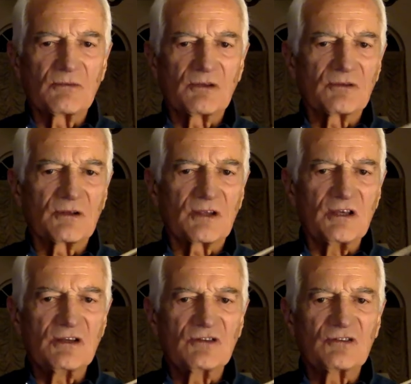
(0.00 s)
the
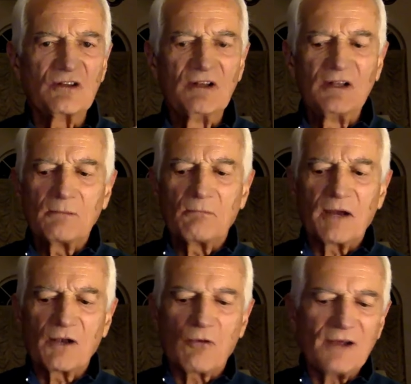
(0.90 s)
the, the the
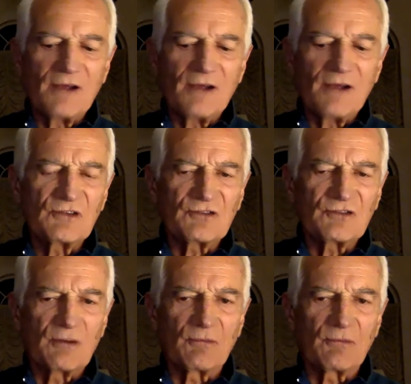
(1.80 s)
keys by
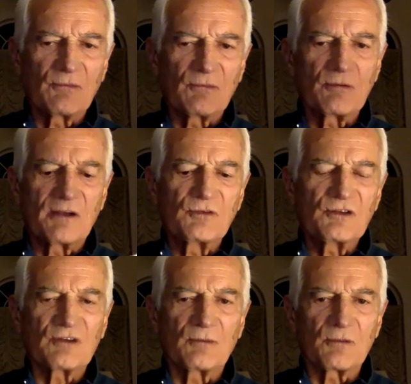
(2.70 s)
grinding some of them, by
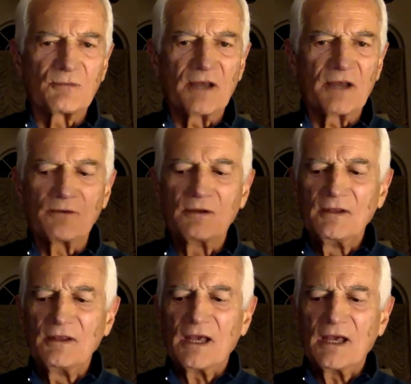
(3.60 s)
smoothing some of them
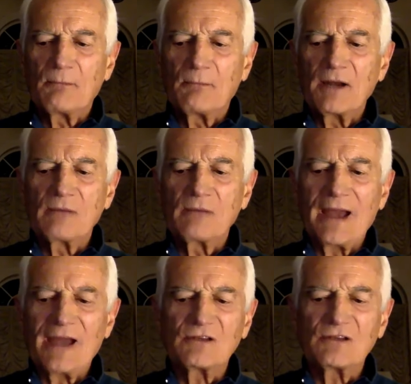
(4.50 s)
down, and by
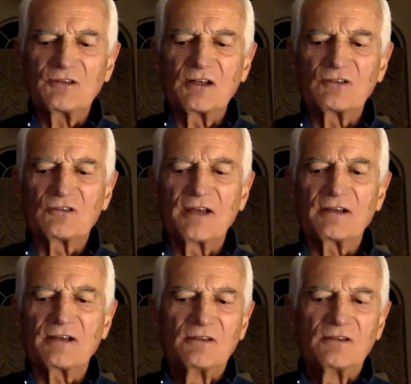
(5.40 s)
adding things like
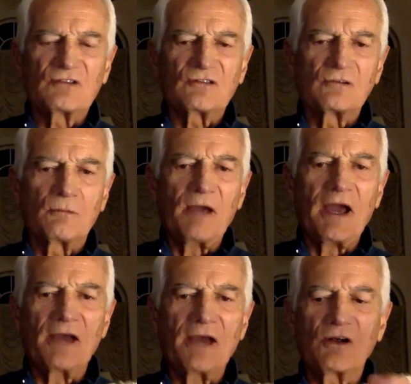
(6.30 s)
this little
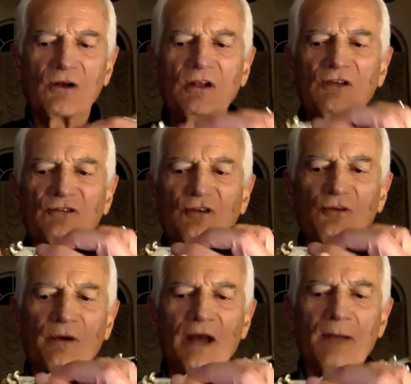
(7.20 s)
pad here, so that
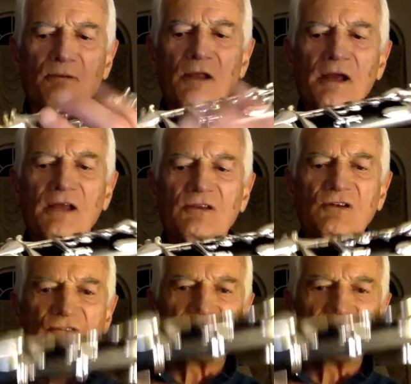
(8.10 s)
when I play, there's